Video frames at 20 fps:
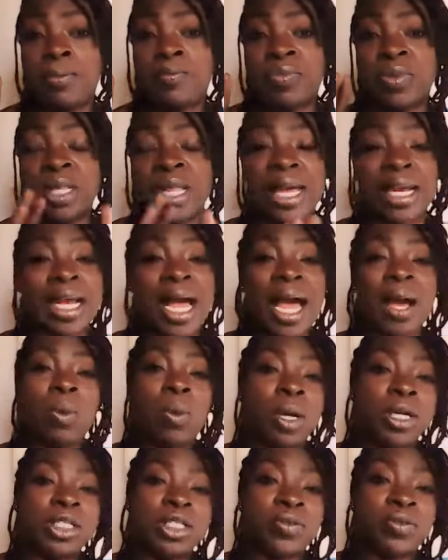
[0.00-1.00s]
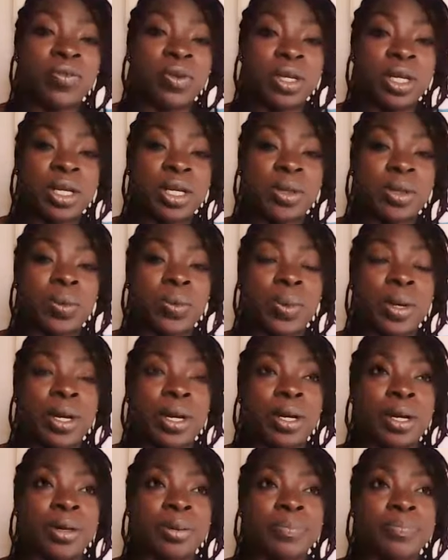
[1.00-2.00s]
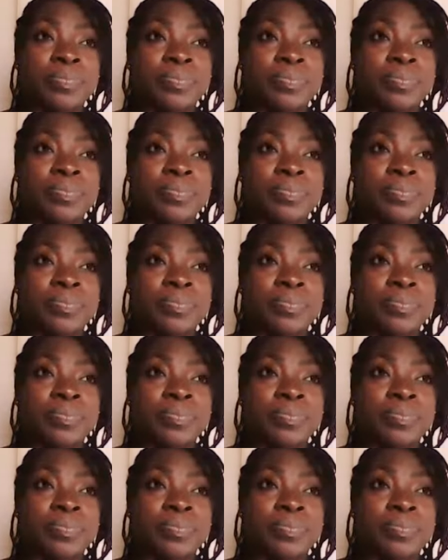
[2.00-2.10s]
Like, I watched a video where